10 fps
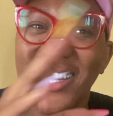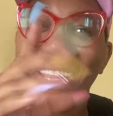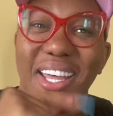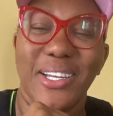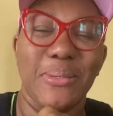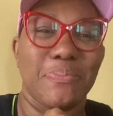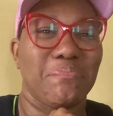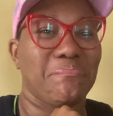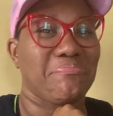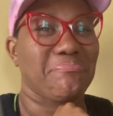Then,
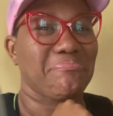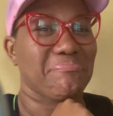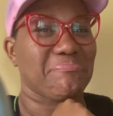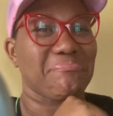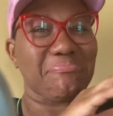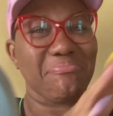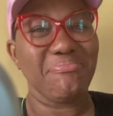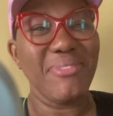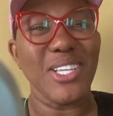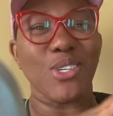
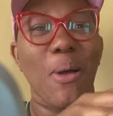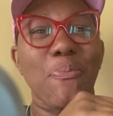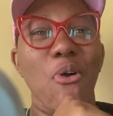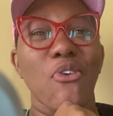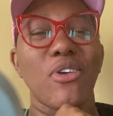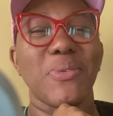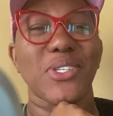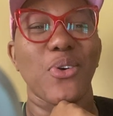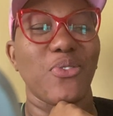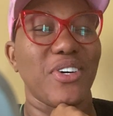so my program was
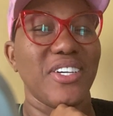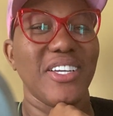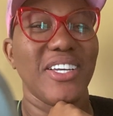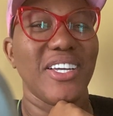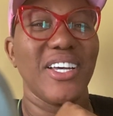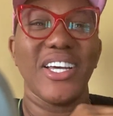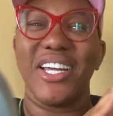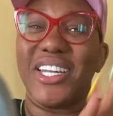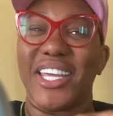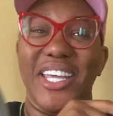over.
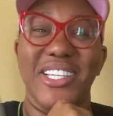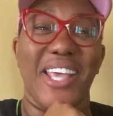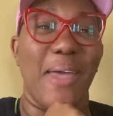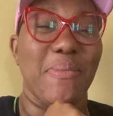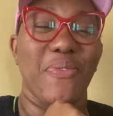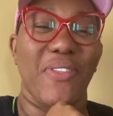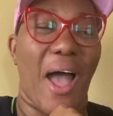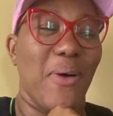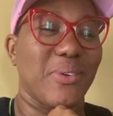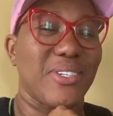The kids gave me
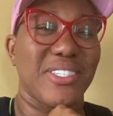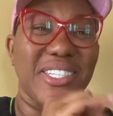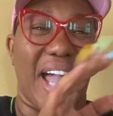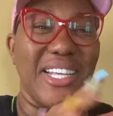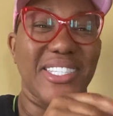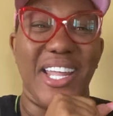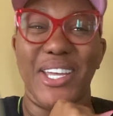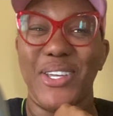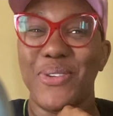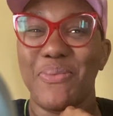flowers, nice
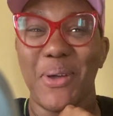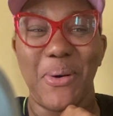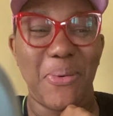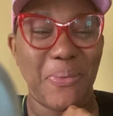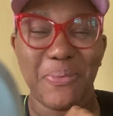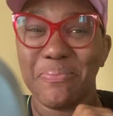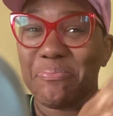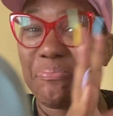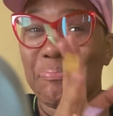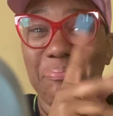thank you note.
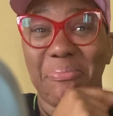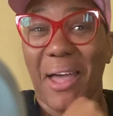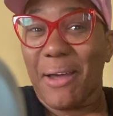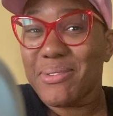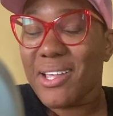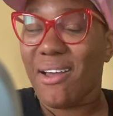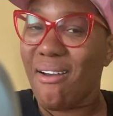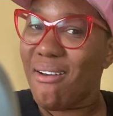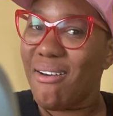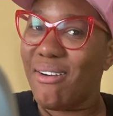I was like,
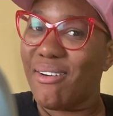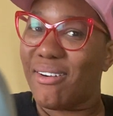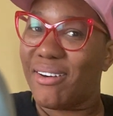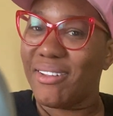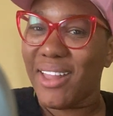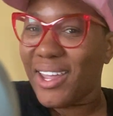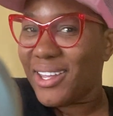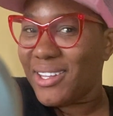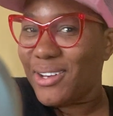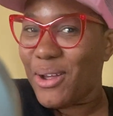oh, like,
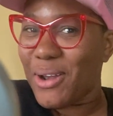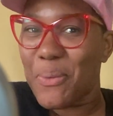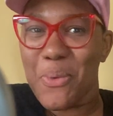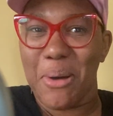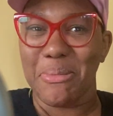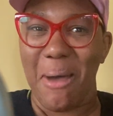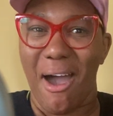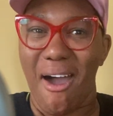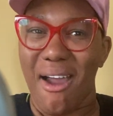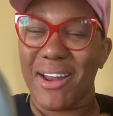you know, that warmed my
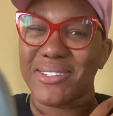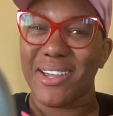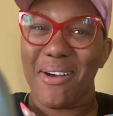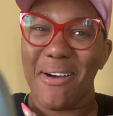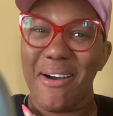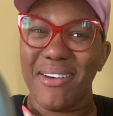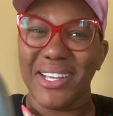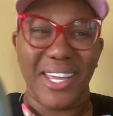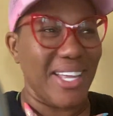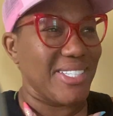heart. I was like, oh,
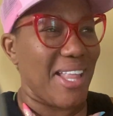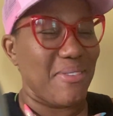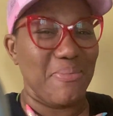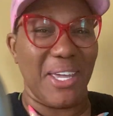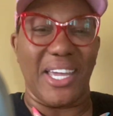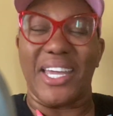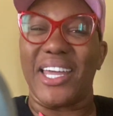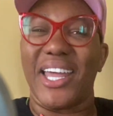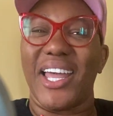the kids love me.